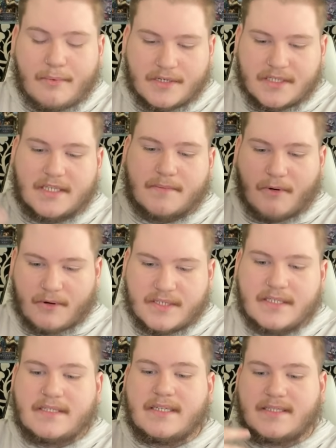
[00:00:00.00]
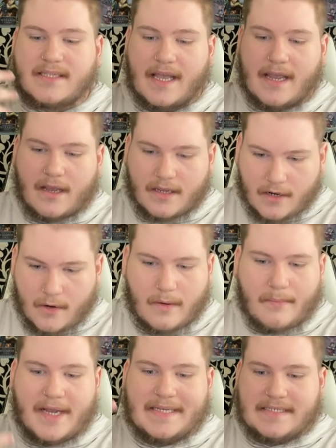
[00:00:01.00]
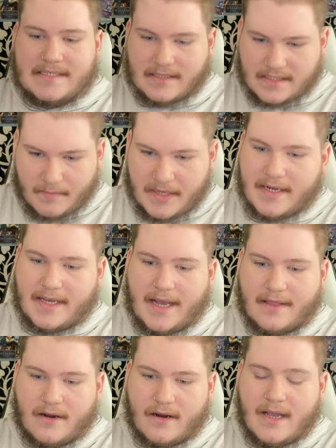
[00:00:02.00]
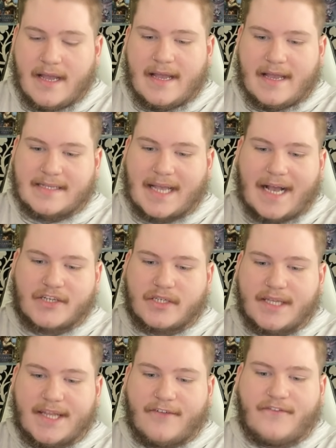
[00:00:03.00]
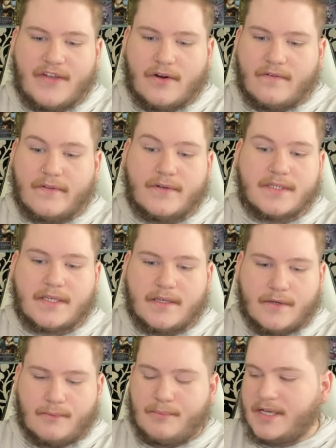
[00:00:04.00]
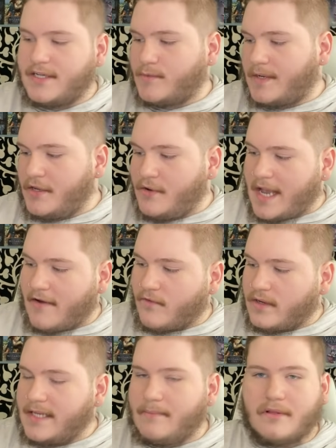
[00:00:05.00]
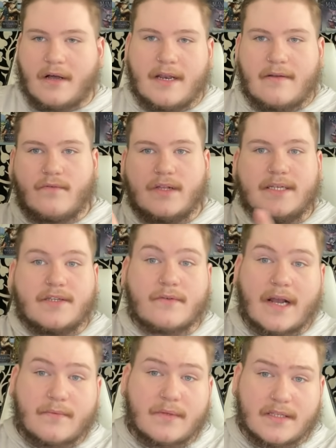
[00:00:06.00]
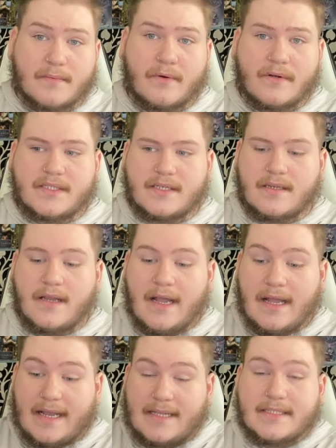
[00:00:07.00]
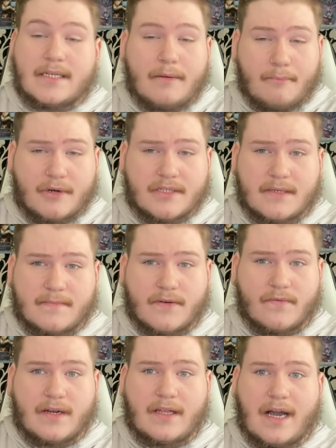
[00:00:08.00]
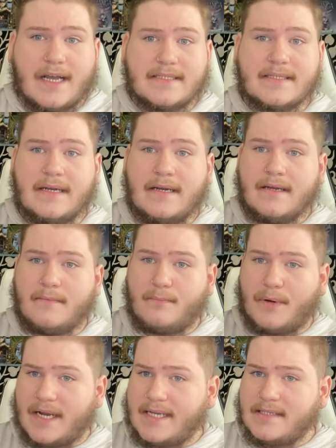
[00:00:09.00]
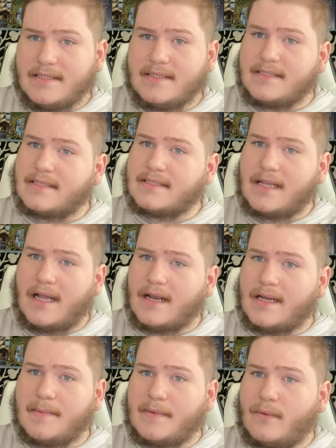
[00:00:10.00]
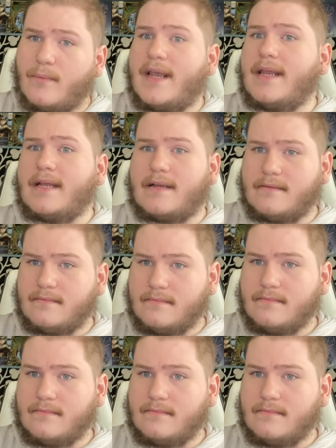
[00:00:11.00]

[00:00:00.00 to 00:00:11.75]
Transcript: to push this person to say, you know what, Pisces, let's be together, is actually the fear of losing you. Because when you get really blunt and really direct with this person, it's going to push them to realize Pisces is not going to be waiting.